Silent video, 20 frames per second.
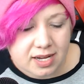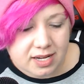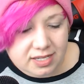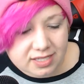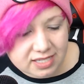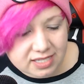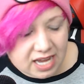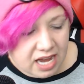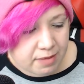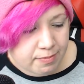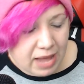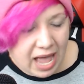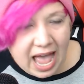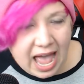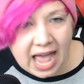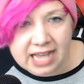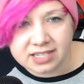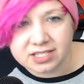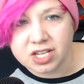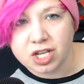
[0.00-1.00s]
same
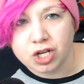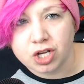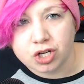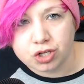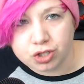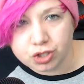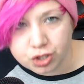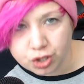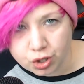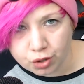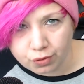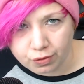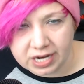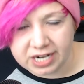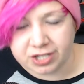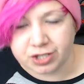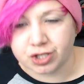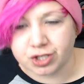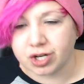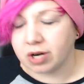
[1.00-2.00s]
as
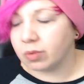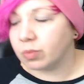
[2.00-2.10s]
Zyuranger,